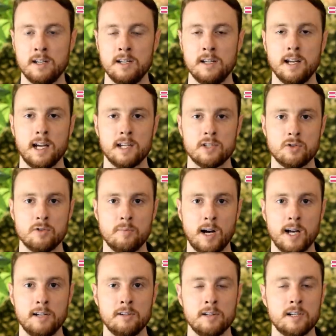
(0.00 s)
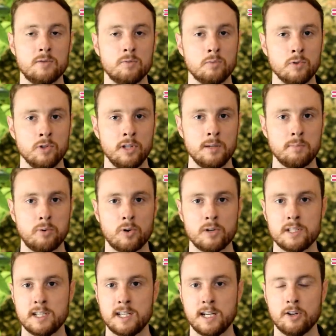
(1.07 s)
As a reminder, it's really important to
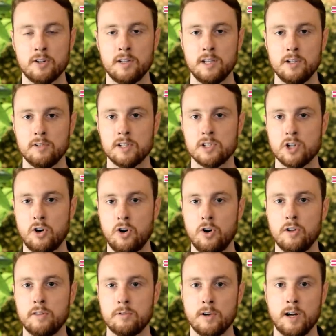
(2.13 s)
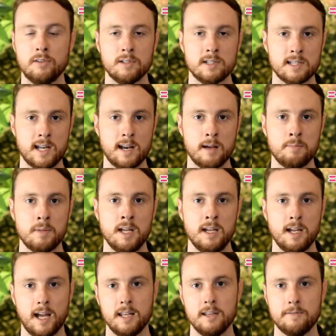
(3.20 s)
carry the units all throughout the setup
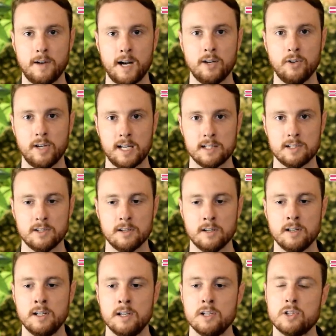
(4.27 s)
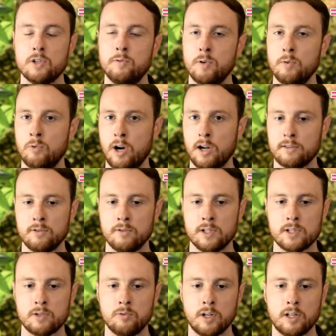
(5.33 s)
and the final answer. So if we walk through this
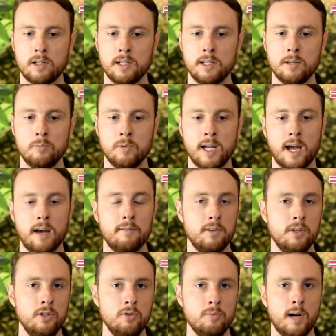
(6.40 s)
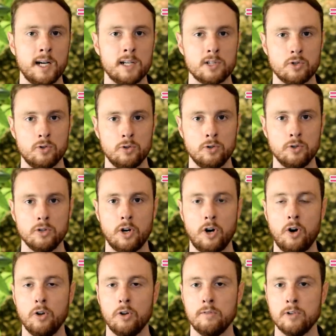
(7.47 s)
quickly, we have new minus old, all
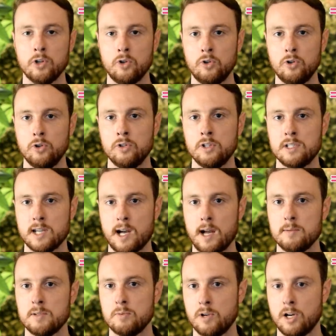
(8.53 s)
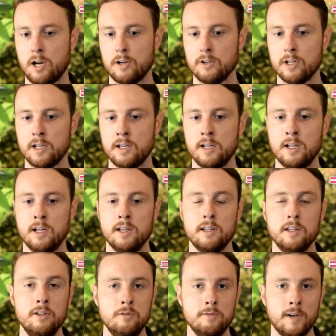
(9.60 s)
over old, times 100. The
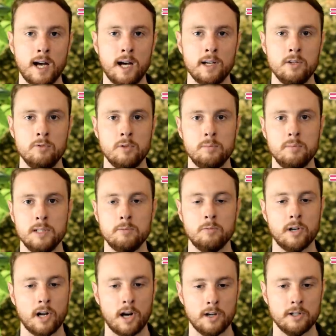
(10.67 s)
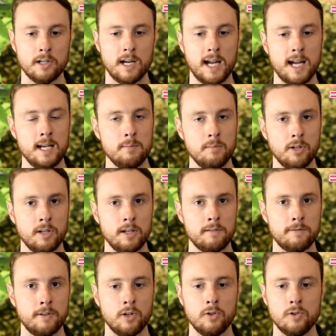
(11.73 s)
new value would be 180 million
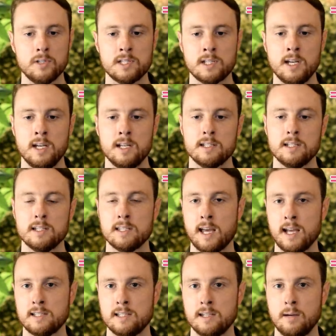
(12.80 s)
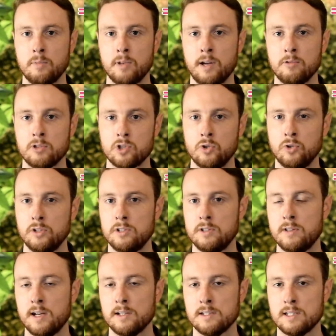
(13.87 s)
phones, since that's the number that was sold in
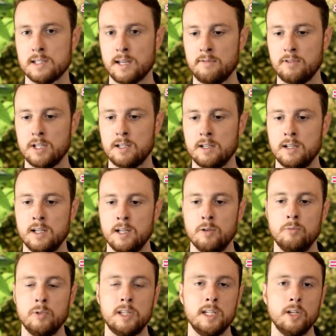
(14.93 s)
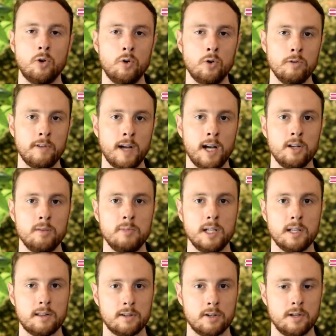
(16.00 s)
2007, with the old value being
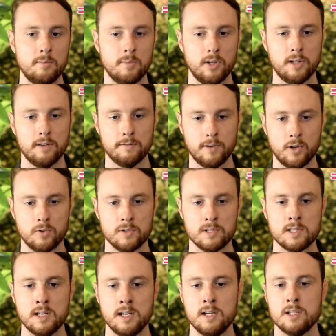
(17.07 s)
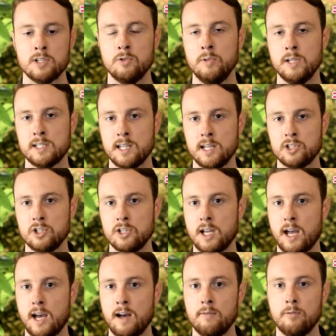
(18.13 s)
30 million phones. So we essentially
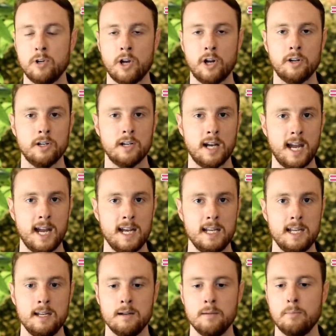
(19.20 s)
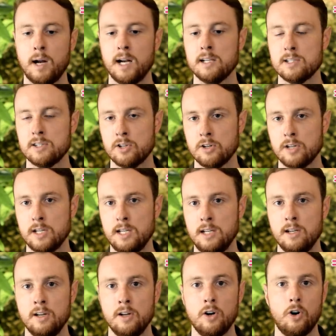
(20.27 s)
have 180 minus 30
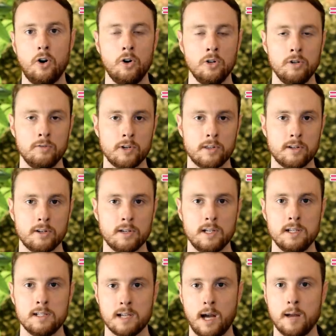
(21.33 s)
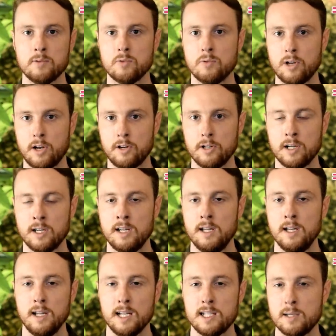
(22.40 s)
all over 30 times 100.
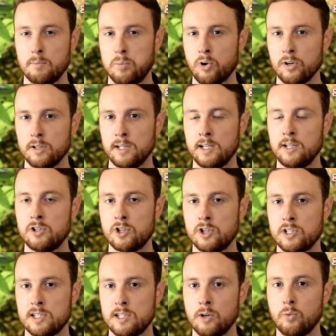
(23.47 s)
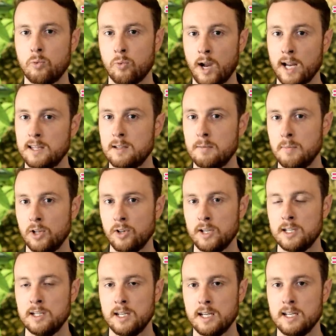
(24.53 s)
It's important that you should still write the million
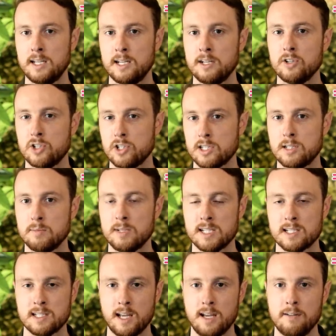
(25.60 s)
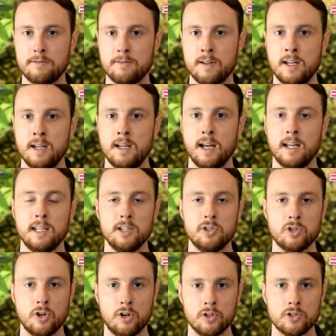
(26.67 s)
in here just to be safe and that you should
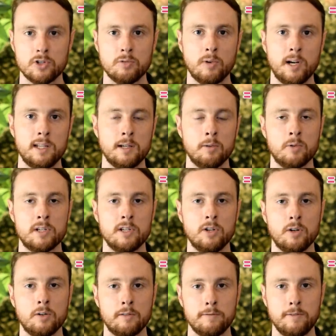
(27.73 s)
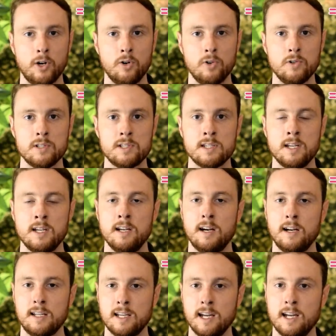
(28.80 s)
also write that we're dealing with phones.
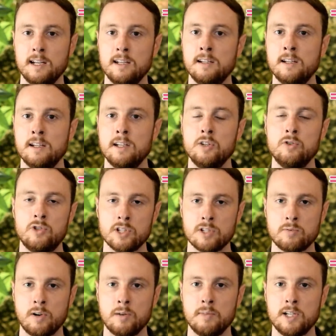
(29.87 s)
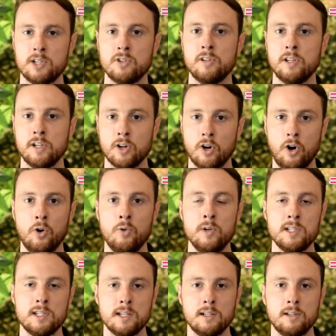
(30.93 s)
Again, you just wanna make sure that you're always
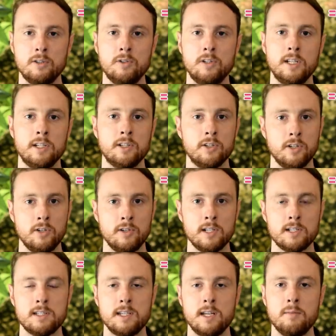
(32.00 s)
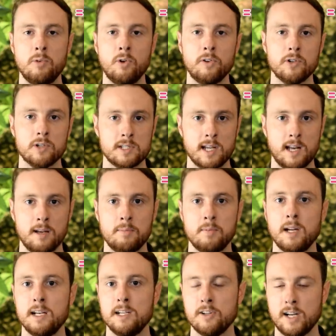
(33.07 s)
including your units in both your setup and
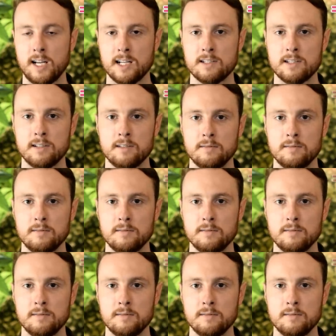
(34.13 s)
your answer.